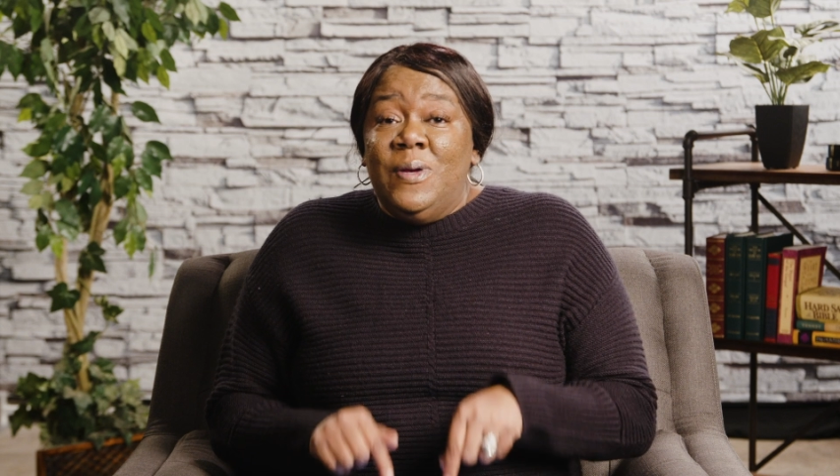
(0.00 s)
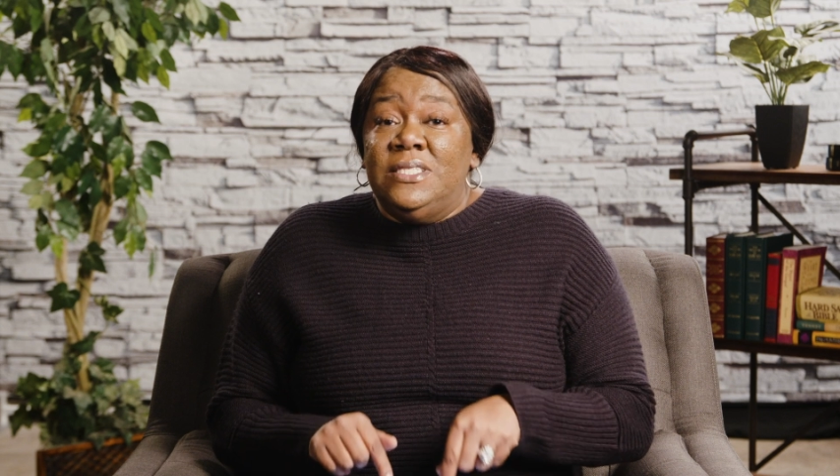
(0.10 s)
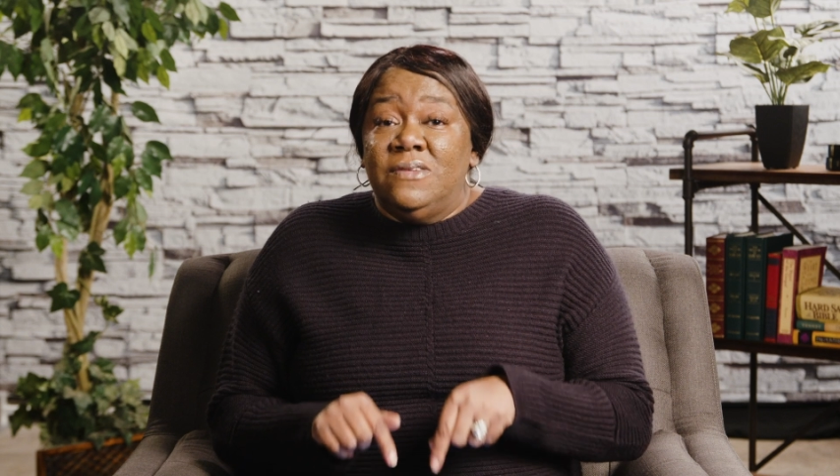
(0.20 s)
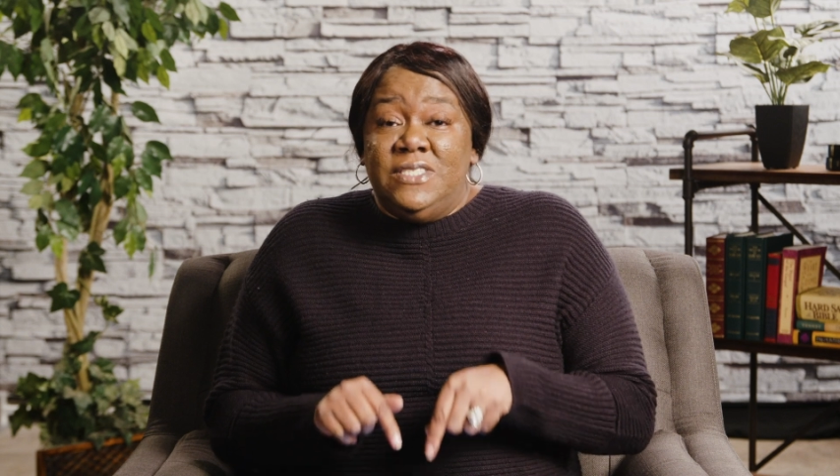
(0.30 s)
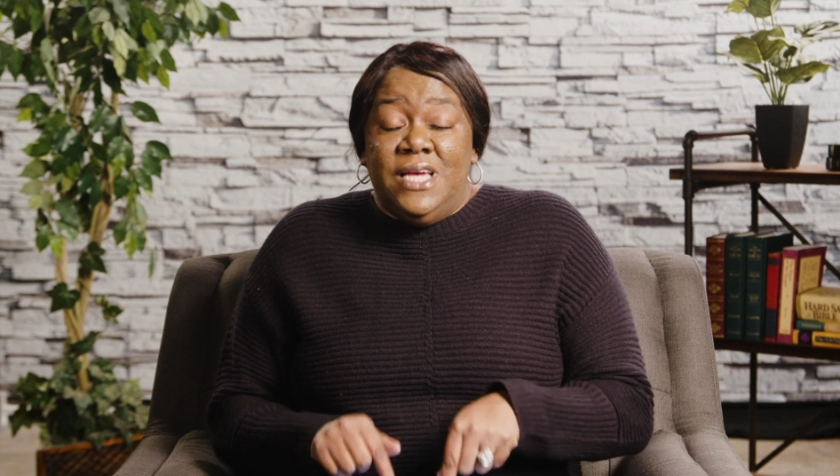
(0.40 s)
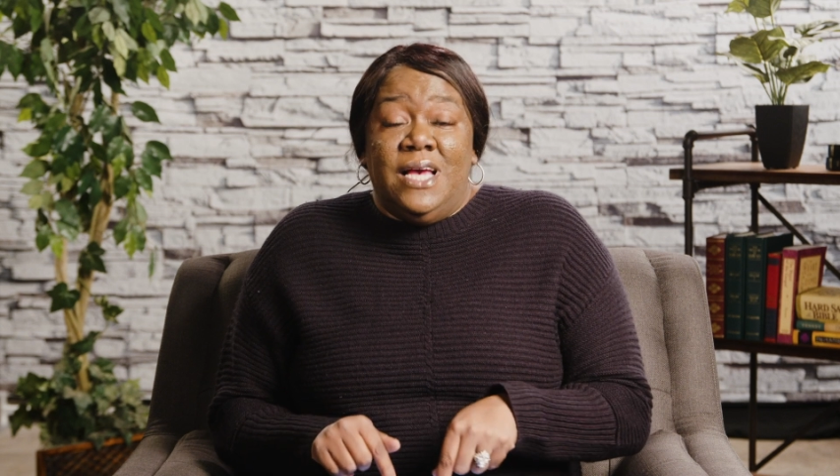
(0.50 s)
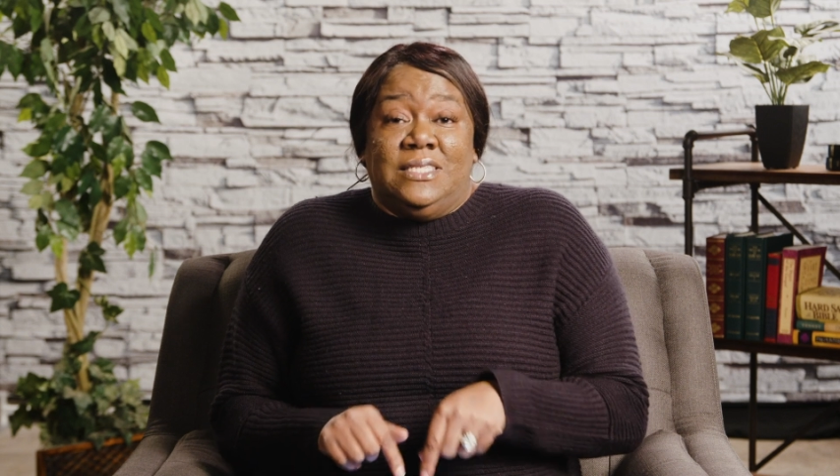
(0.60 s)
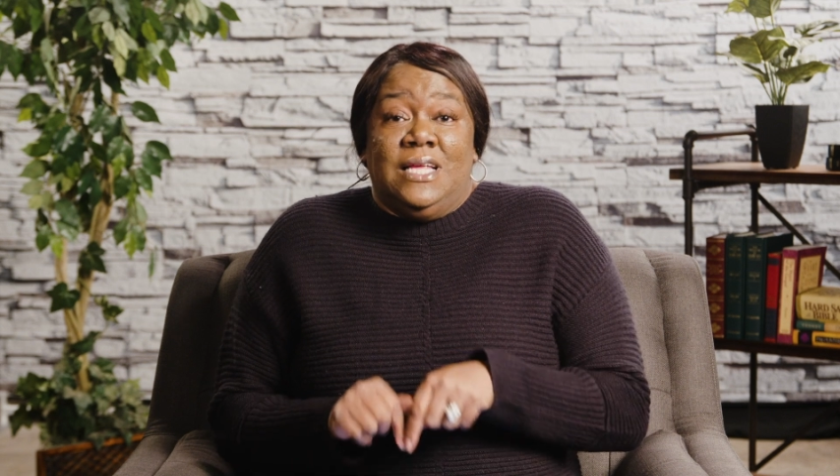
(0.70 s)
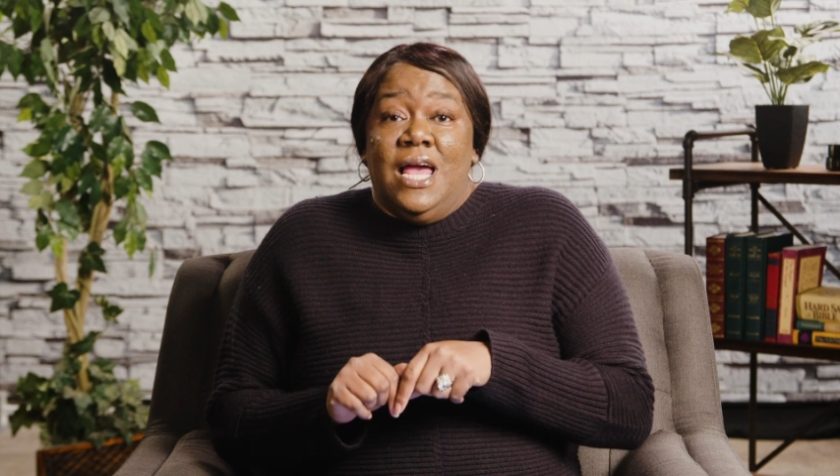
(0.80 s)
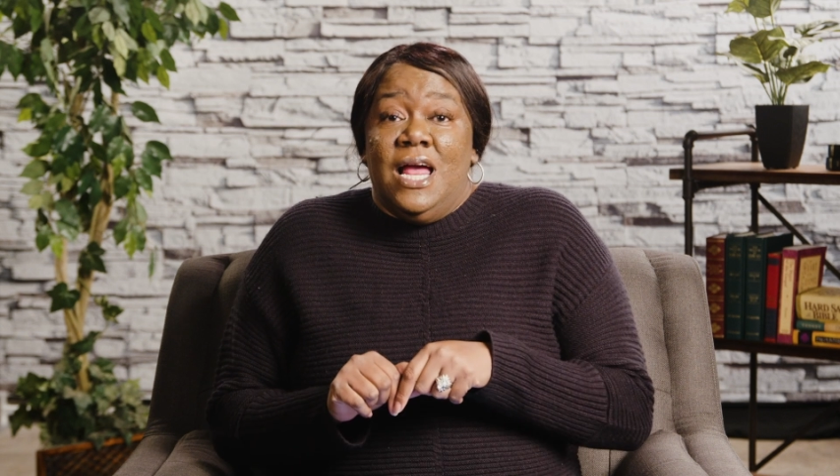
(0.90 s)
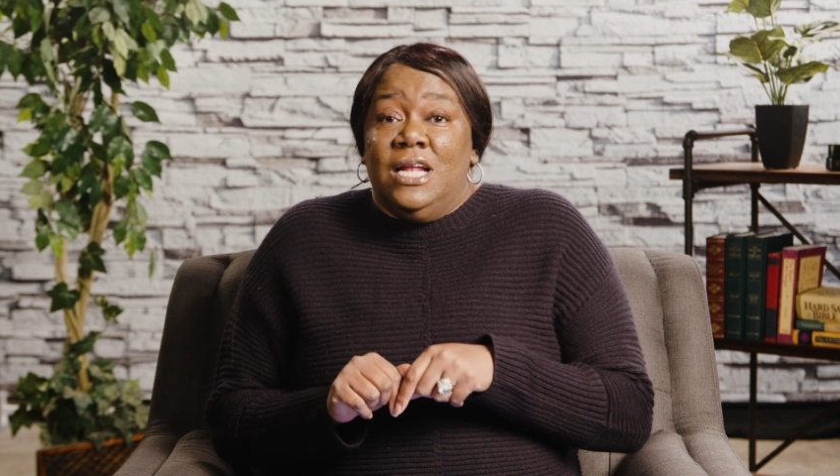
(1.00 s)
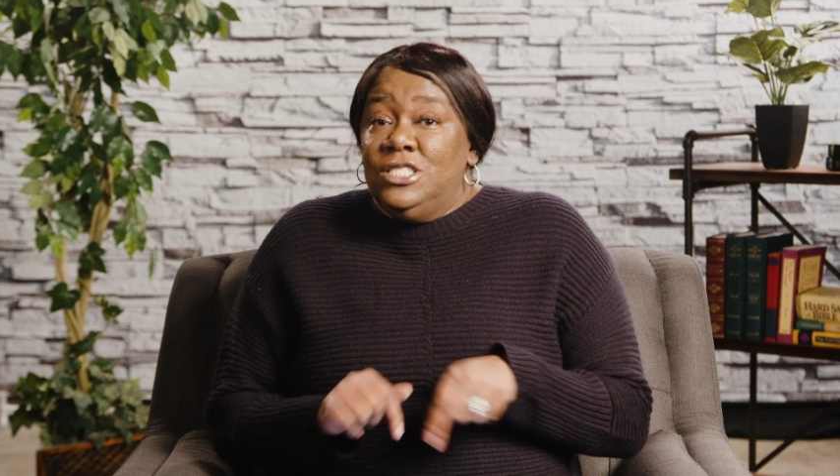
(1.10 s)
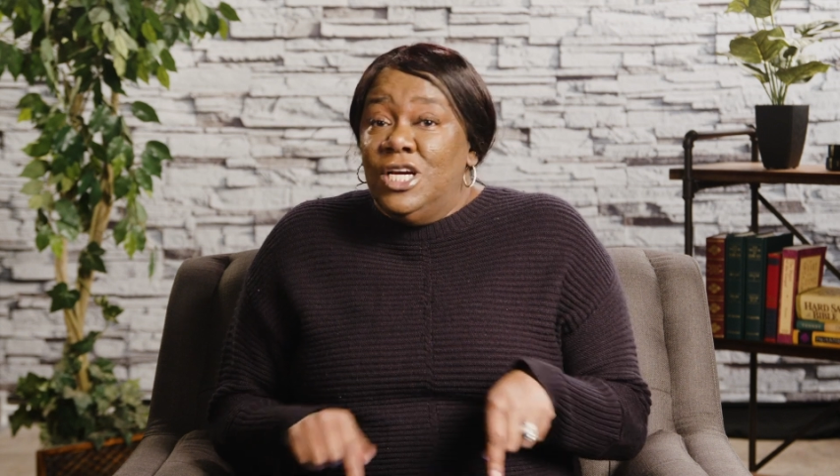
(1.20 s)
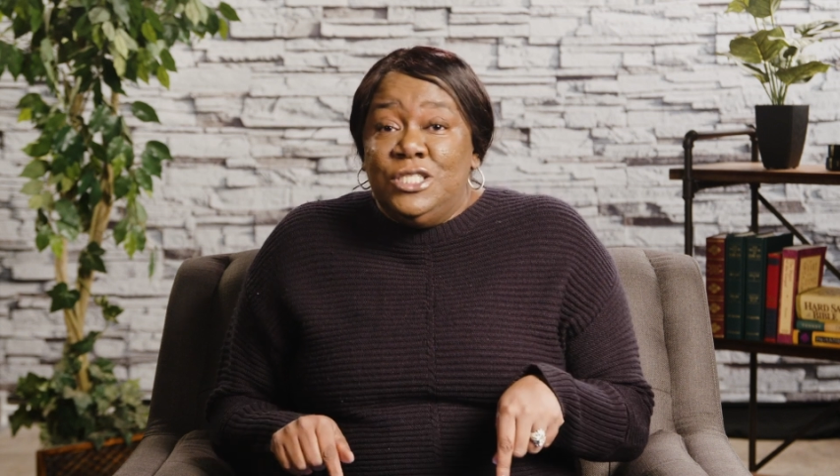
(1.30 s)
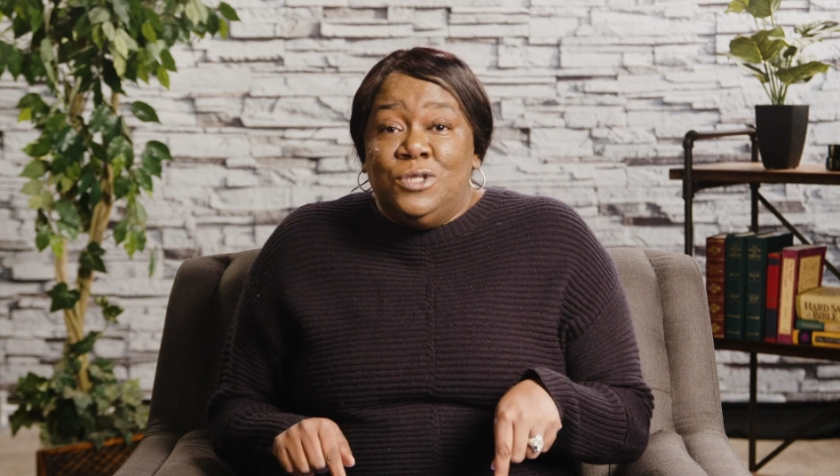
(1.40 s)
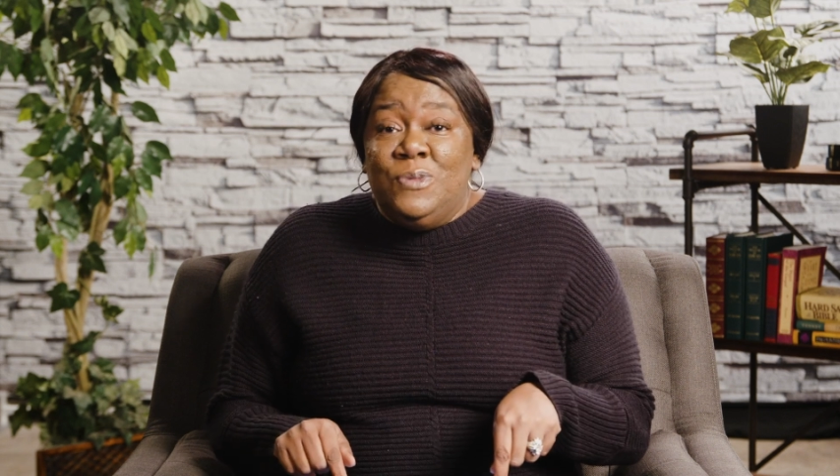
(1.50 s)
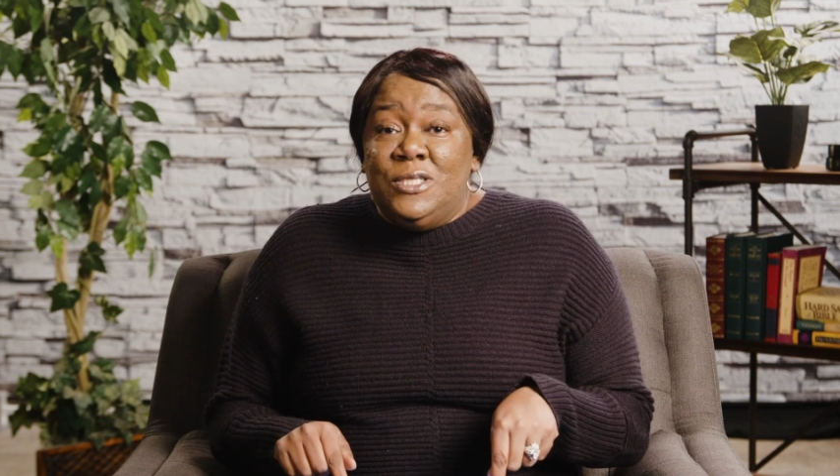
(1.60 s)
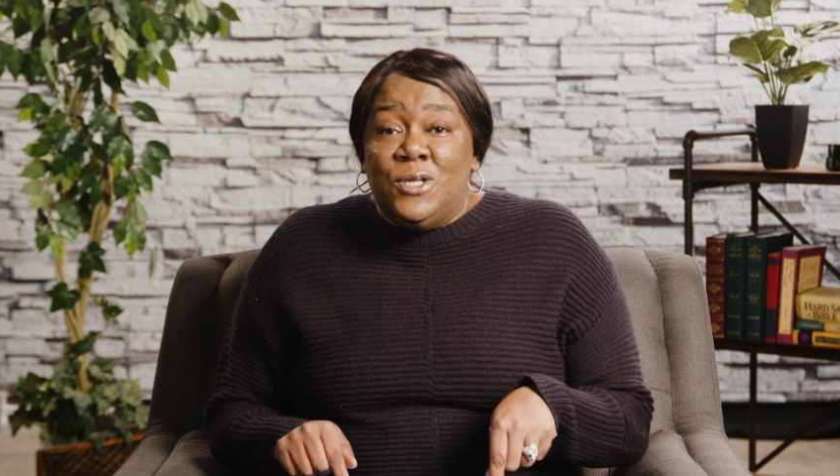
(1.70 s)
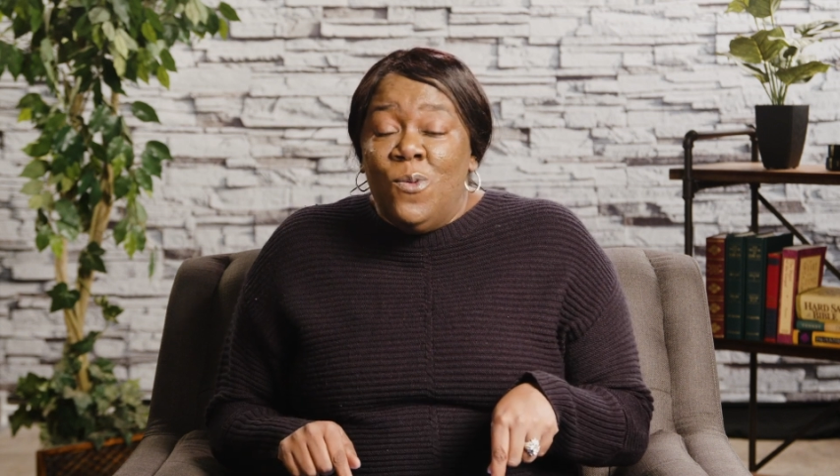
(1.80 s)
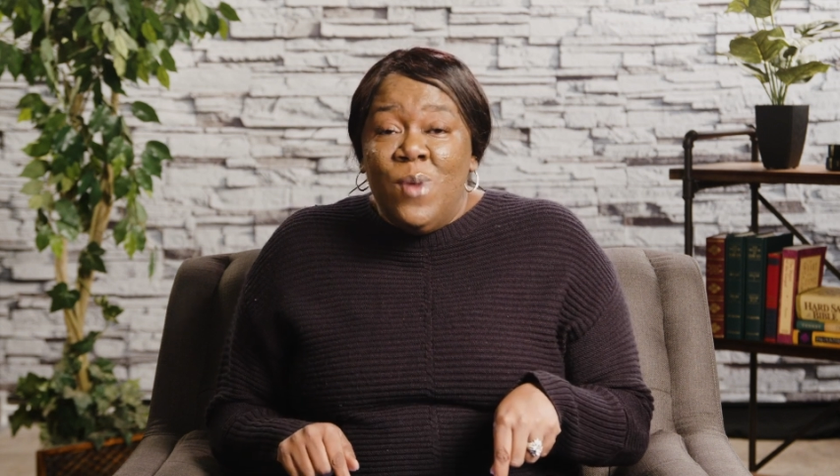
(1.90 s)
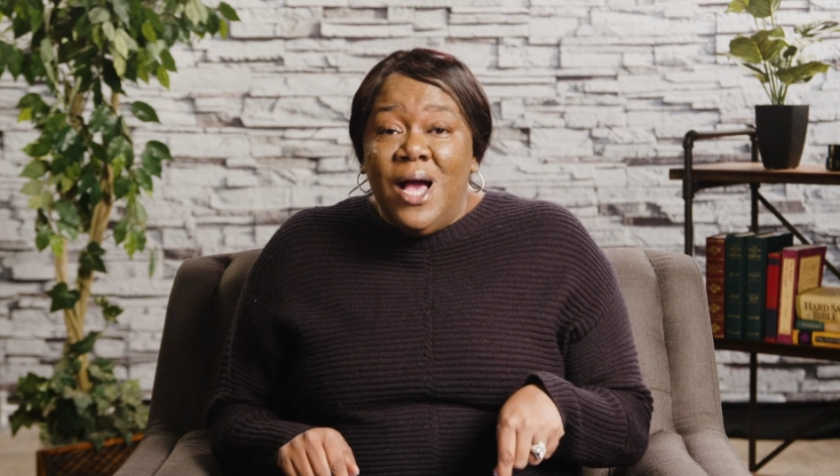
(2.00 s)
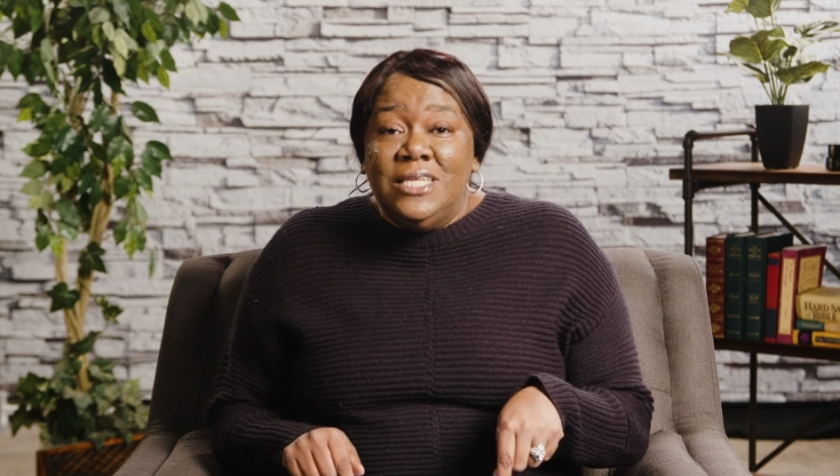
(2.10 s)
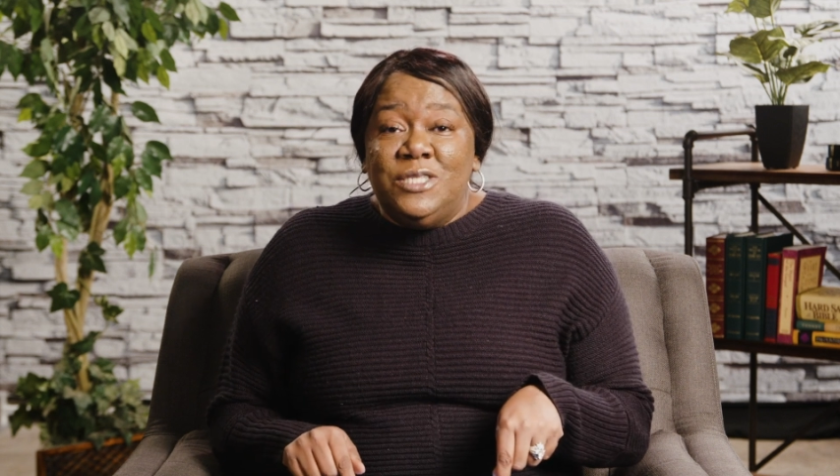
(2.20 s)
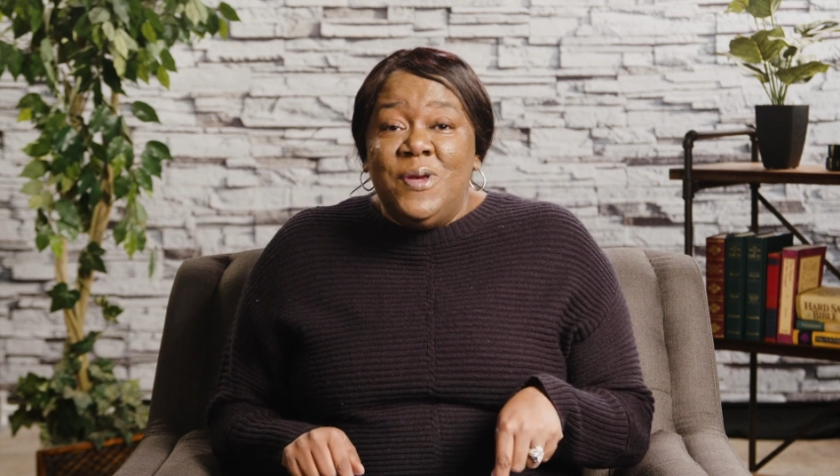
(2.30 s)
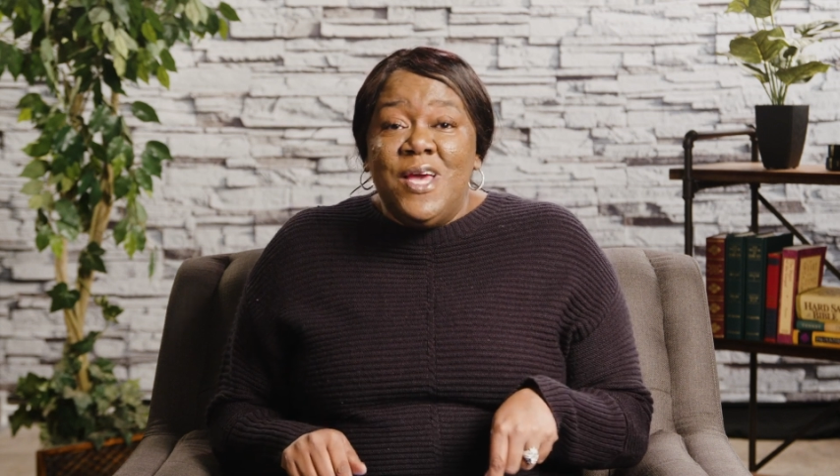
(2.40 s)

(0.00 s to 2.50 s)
piece of text touches me so much,